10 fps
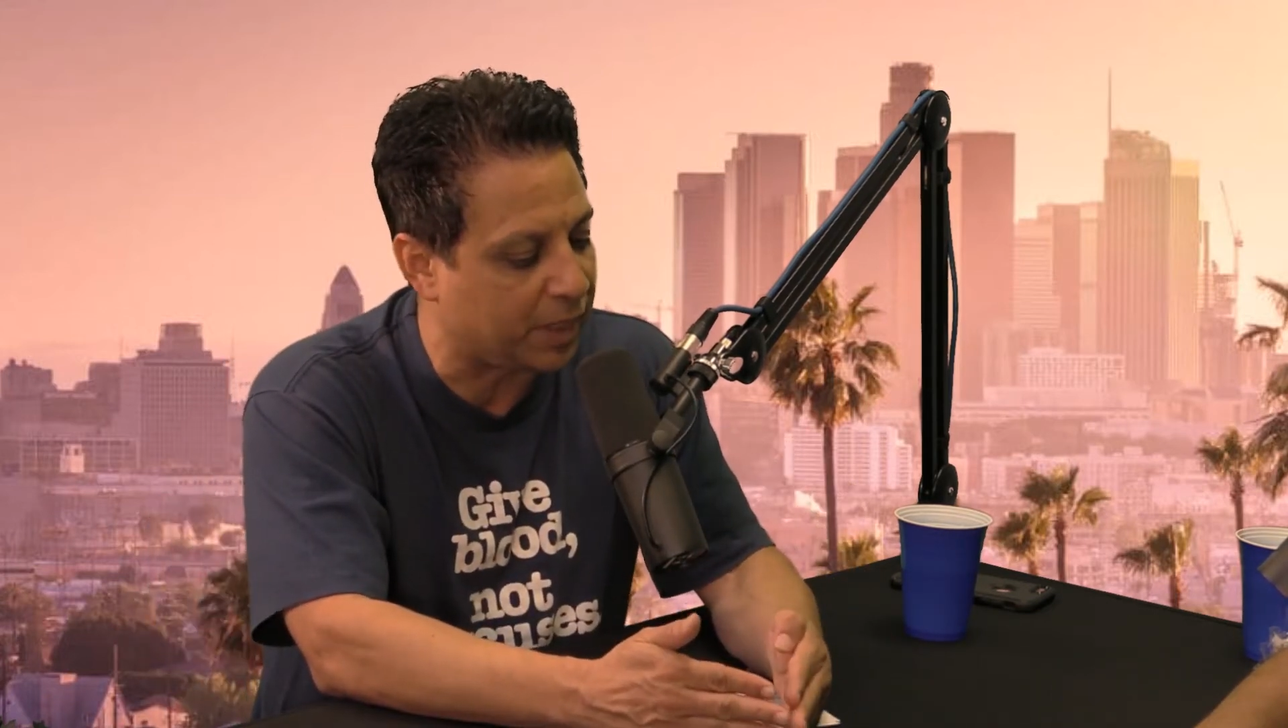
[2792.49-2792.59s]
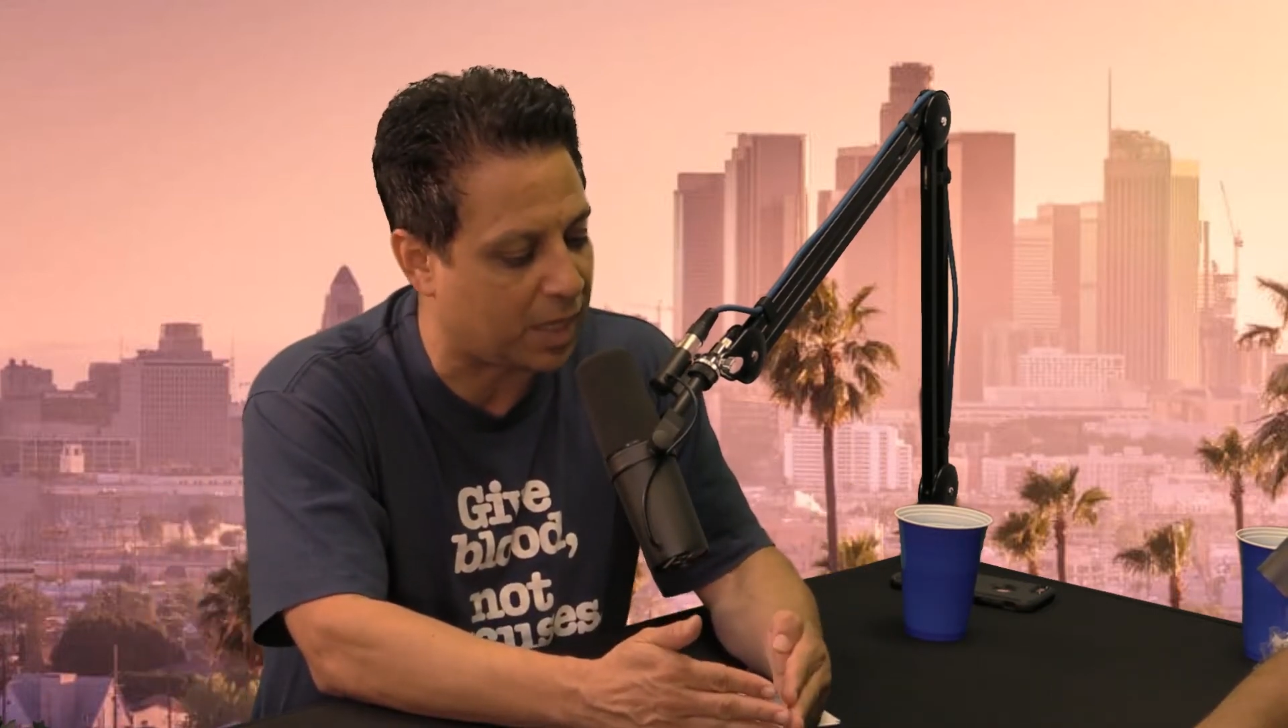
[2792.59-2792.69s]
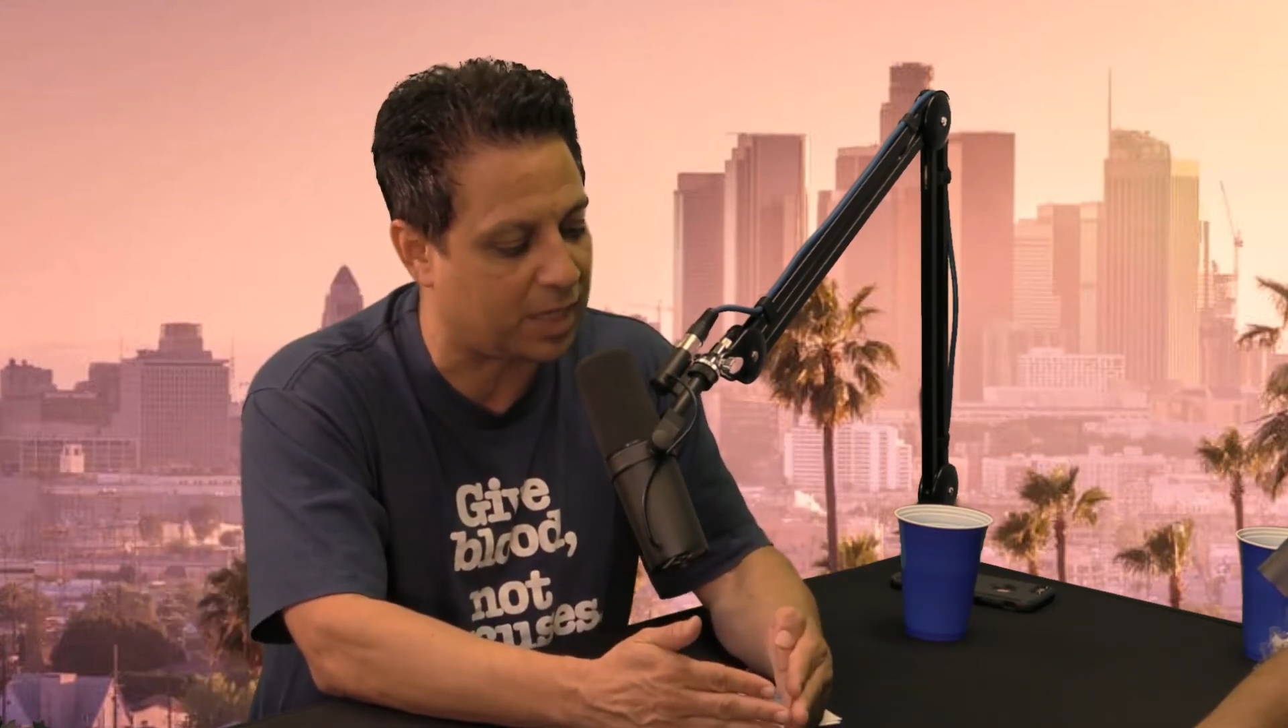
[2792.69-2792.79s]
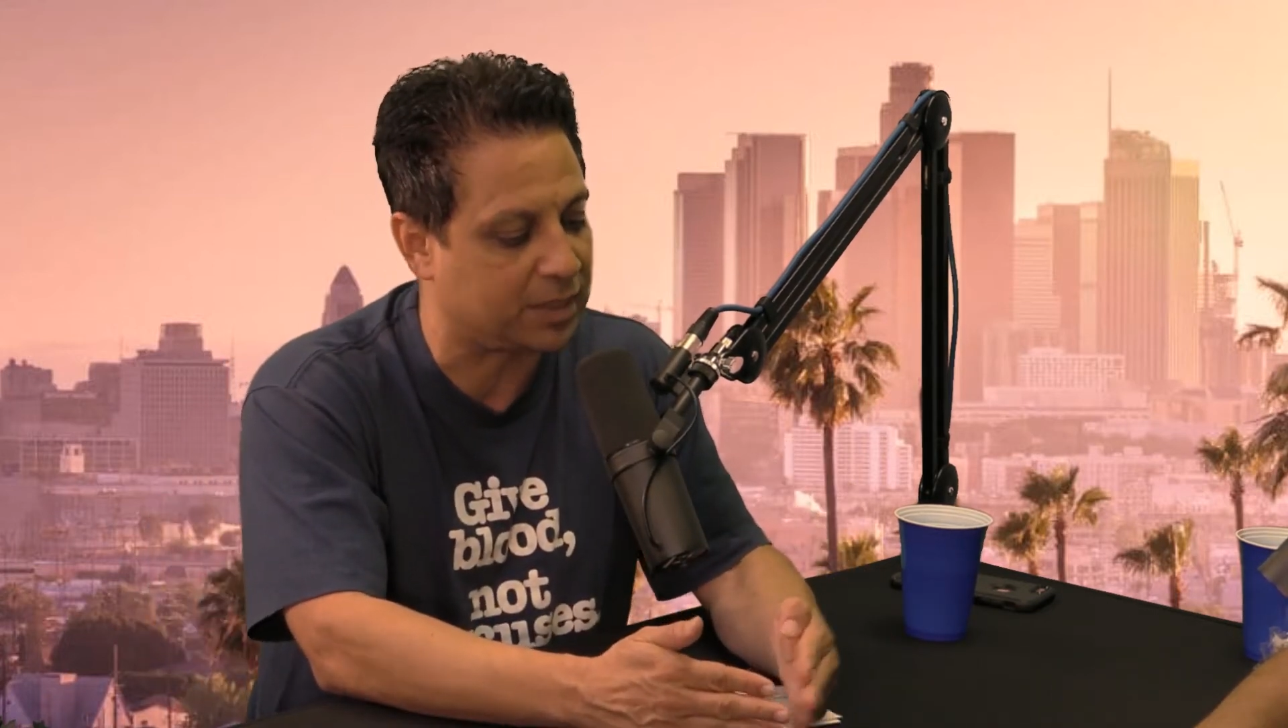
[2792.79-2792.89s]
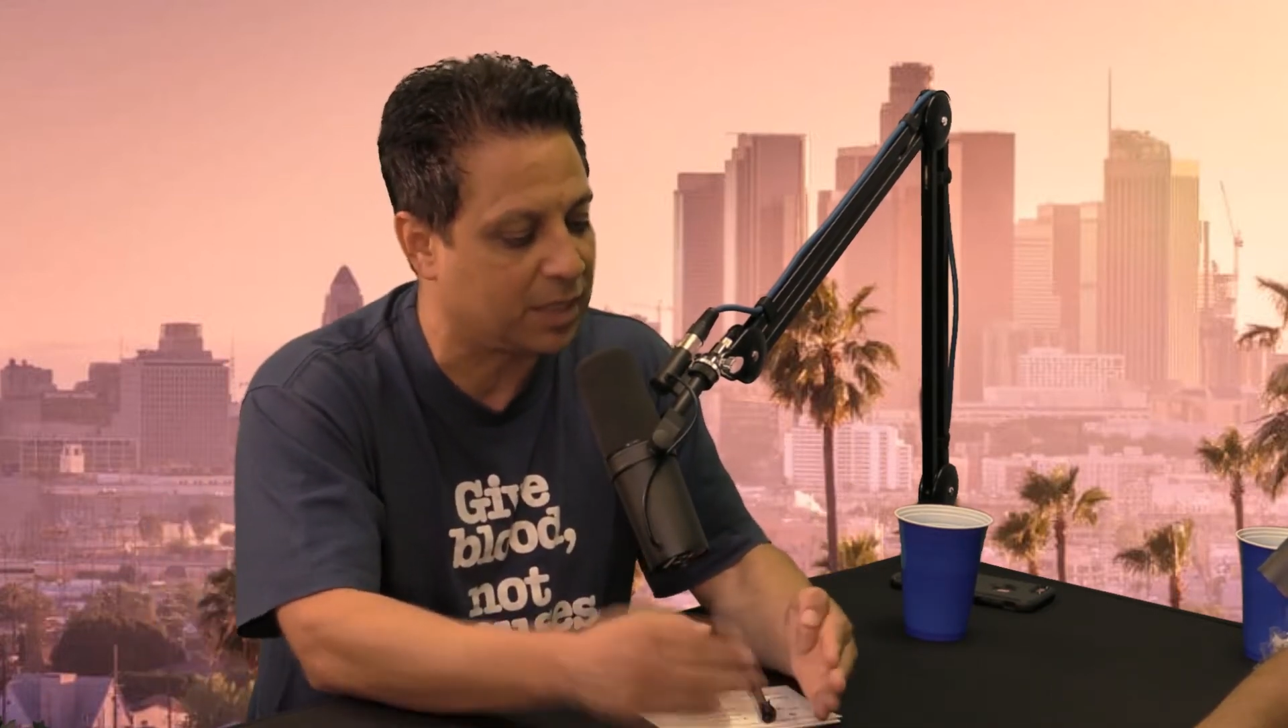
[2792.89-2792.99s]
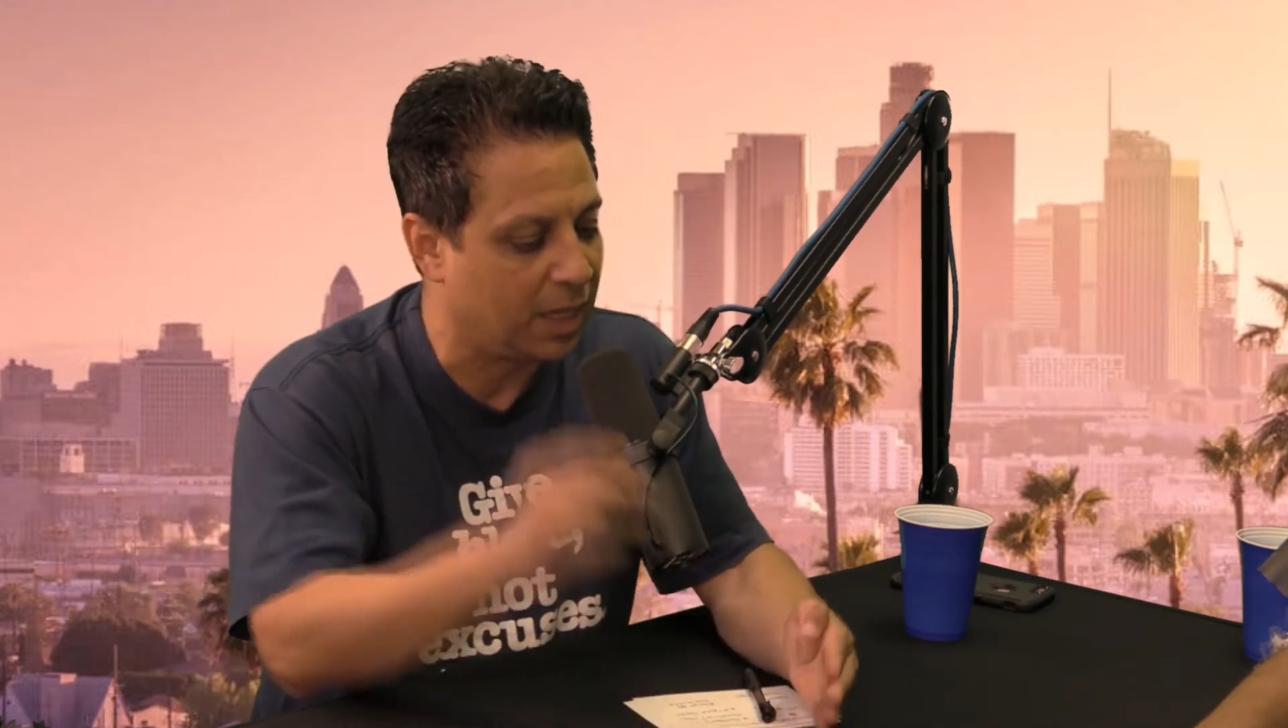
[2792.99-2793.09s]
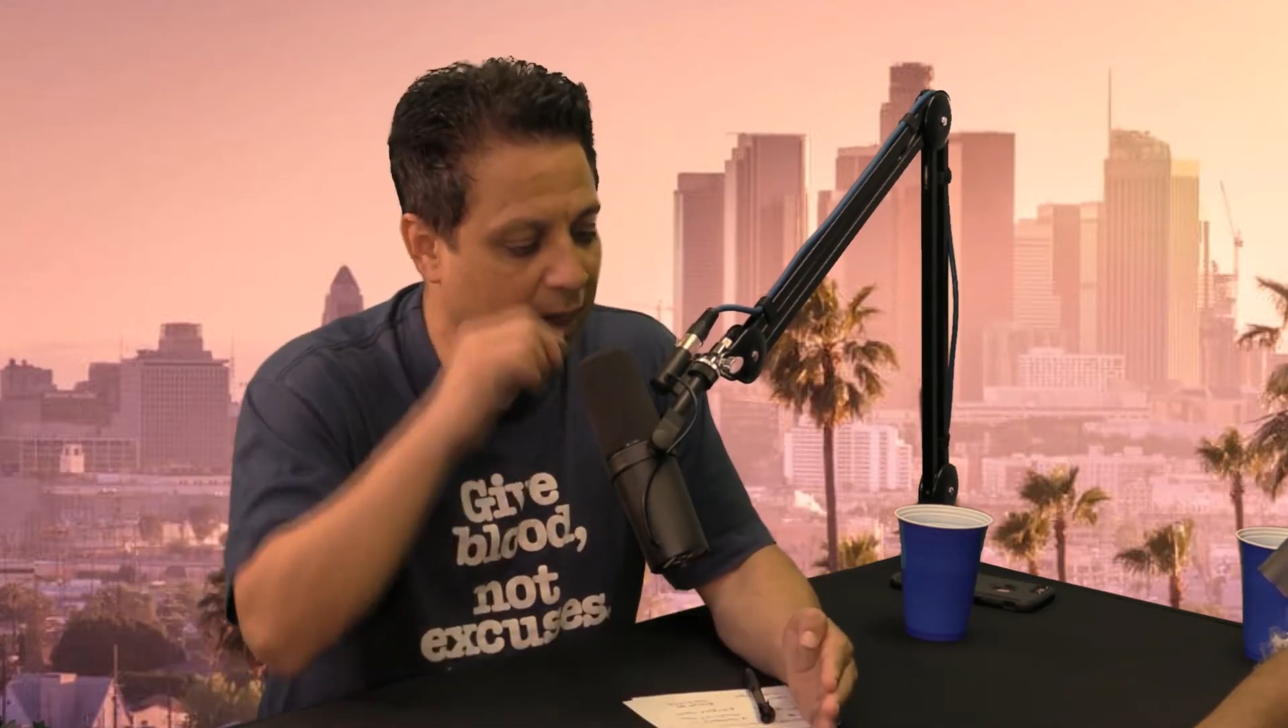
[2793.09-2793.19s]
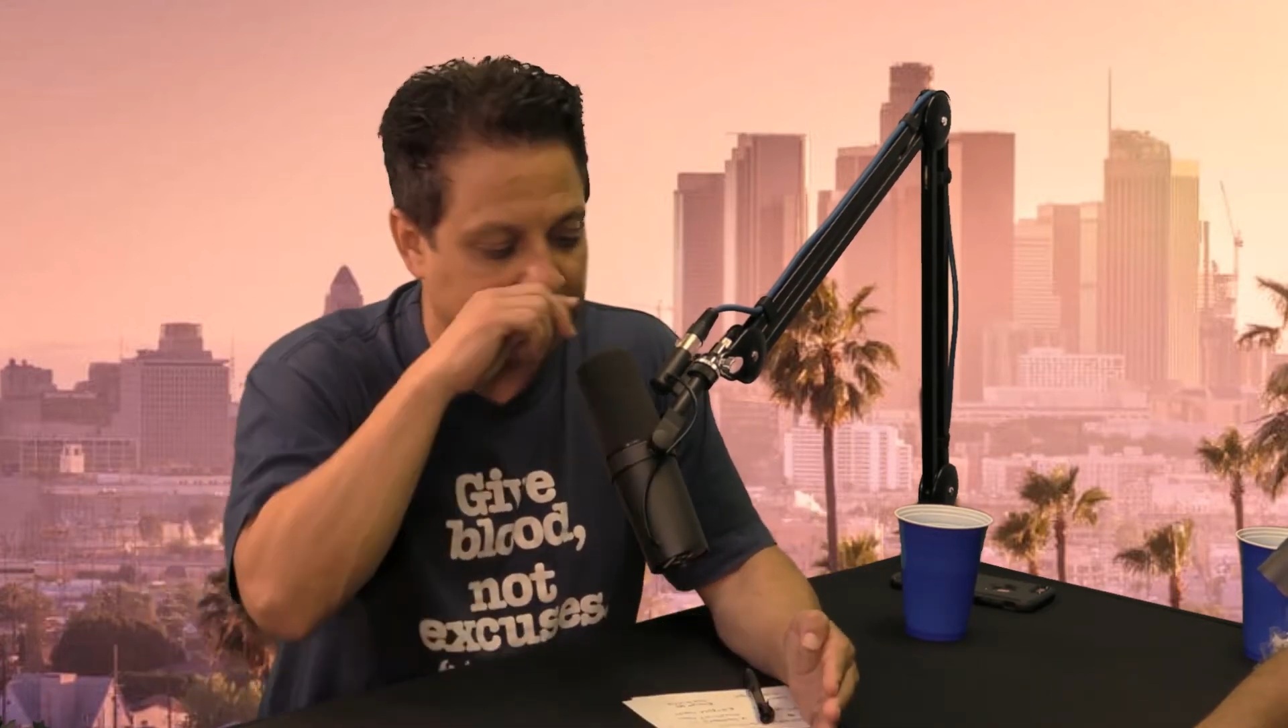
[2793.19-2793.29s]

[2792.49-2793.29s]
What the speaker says: because